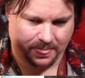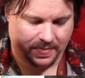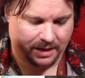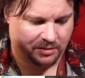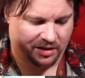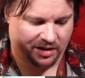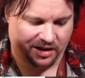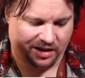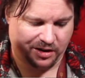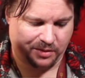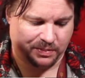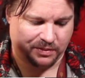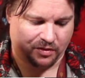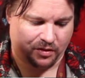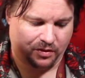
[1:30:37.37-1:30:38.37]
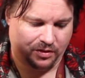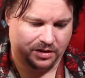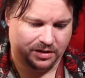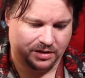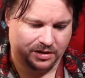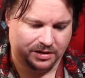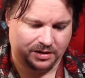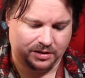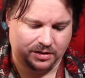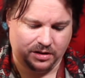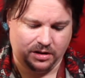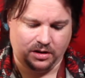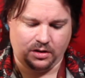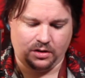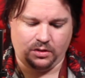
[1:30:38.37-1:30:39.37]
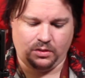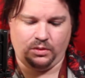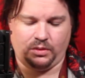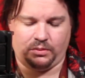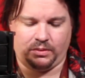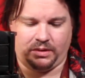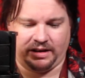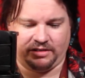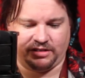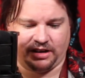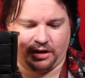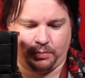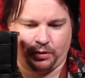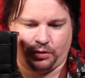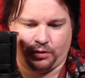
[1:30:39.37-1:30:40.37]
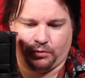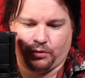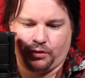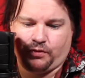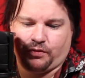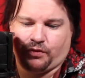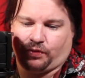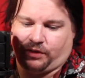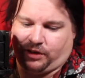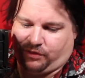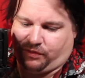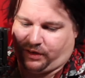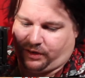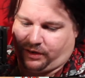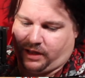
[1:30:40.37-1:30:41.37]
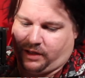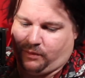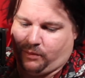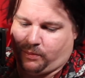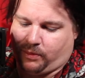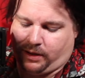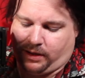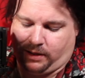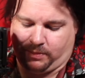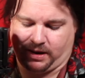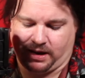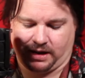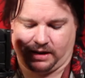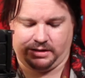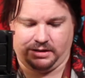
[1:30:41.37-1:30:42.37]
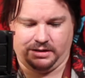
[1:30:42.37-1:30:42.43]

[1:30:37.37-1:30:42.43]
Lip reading: But I could be wrong. Oh, look, we're actually going to put the roof on this thing now. We're bringing it back.